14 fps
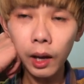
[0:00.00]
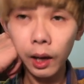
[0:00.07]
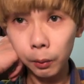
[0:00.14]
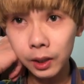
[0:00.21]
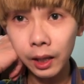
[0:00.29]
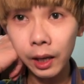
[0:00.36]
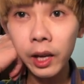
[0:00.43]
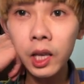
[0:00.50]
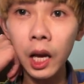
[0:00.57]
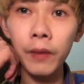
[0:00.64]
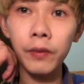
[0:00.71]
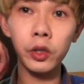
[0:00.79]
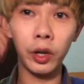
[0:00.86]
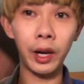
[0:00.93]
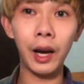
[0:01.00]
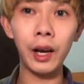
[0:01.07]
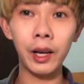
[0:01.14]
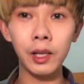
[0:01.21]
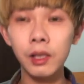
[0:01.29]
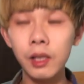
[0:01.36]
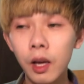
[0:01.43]
I was lucky enough to get
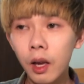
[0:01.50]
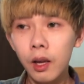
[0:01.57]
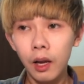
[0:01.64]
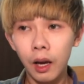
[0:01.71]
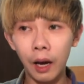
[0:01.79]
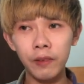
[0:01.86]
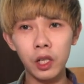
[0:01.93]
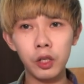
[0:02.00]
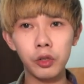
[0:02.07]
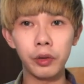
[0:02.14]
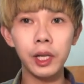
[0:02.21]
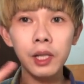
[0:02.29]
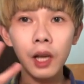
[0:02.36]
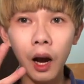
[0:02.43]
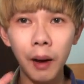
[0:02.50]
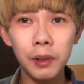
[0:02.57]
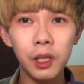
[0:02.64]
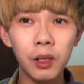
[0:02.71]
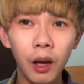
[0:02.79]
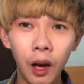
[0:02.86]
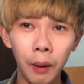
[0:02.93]
it. After three
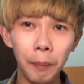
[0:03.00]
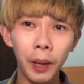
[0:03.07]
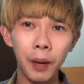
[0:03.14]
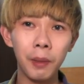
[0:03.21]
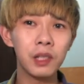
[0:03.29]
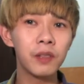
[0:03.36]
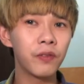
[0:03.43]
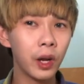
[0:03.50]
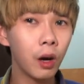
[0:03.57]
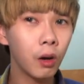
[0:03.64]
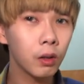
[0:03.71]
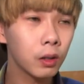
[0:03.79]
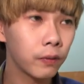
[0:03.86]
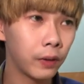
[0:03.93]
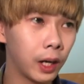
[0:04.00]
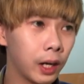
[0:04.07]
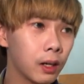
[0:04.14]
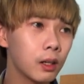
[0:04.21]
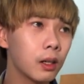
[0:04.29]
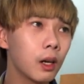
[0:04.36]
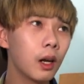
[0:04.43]
times payment
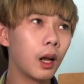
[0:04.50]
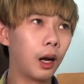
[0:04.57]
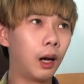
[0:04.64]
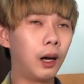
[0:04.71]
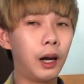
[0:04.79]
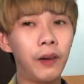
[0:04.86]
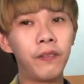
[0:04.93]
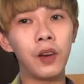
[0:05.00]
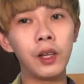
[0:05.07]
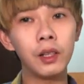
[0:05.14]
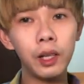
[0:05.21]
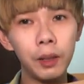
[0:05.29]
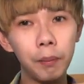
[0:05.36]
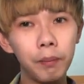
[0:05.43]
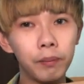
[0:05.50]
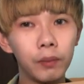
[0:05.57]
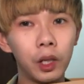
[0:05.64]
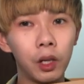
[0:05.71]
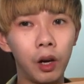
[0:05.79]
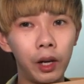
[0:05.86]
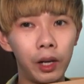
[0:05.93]
failure, I finally
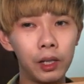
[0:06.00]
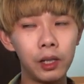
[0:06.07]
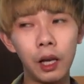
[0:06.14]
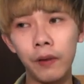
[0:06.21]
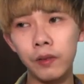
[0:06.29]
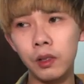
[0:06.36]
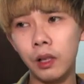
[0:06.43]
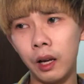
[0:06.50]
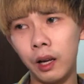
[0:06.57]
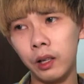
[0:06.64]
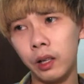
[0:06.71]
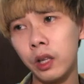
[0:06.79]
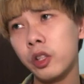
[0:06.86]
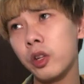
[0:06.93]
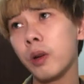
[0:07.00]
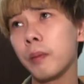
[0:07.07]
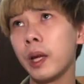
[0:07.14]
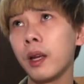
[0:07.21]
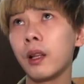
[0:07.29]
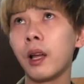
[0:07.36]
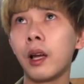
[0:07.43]
got it. It took
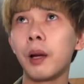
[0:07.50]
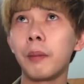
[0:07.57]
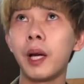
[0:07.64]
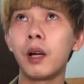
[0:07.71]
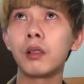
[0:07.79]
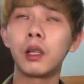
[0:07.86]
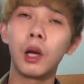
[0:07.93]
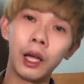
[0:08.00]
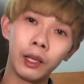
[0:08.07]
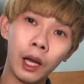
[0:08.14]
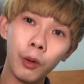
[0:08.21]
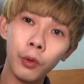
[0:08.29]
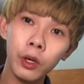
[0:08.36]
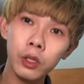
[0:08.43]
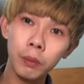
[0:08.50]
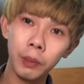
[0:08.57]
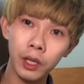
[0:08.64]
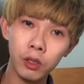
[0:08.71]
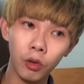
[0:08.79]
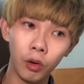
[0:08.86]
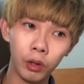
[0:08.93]
me like about an hour to
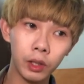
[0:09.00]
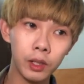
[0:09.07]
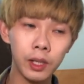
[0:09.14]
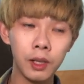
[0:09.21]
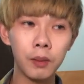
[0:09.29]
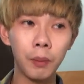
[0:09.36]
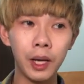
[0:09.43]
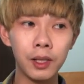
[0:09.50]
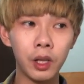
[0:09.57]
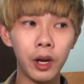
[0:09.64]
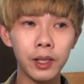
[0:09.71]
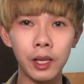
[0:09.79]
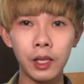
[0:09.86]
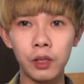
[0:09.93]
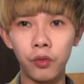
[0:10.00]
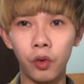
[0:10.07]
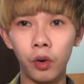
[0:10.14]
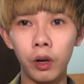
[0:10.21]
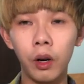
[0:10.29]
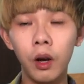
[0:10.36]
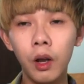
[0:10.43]
place the order since my size is
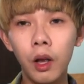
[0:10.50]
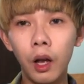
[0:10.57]
40,